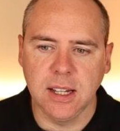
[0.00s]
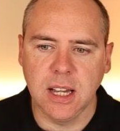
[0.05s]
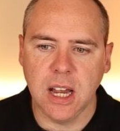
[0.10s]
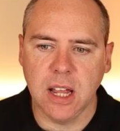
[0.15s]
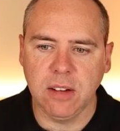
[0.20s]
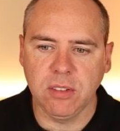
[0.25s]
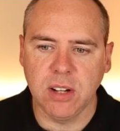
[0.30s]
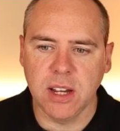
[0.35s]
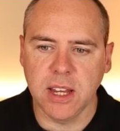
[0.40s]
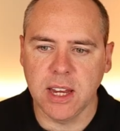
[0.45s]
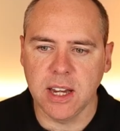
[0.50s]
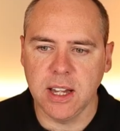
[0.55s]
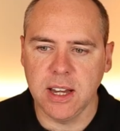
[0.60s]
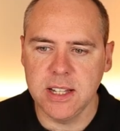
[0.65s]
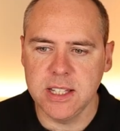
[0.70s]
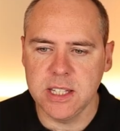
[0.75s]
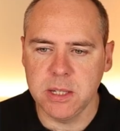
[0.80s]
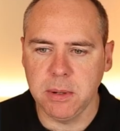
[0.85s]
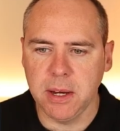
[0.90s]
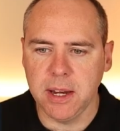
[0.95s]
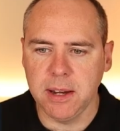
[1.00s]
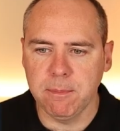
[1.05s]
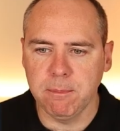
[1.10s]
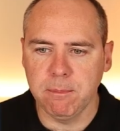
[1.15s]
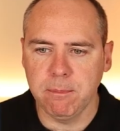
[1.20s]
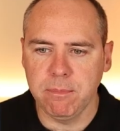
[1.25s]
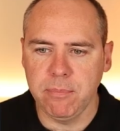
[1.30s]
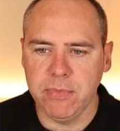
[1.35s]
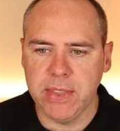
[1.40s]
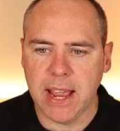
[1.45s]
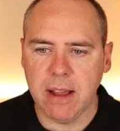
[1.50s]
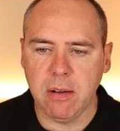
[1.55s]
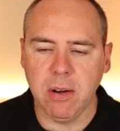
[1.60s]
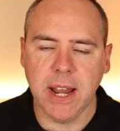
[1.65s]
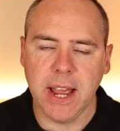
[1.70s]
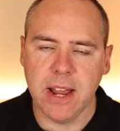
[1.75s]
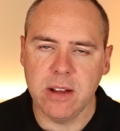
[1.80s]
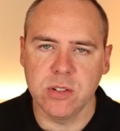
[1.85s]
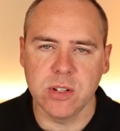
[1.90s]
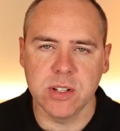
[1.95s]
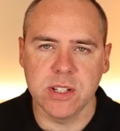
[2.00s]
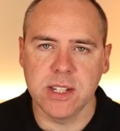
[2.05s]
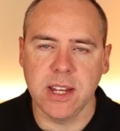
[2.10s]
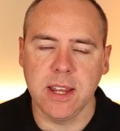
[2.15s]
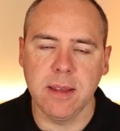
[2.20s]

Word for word: Left clicking into it now allows us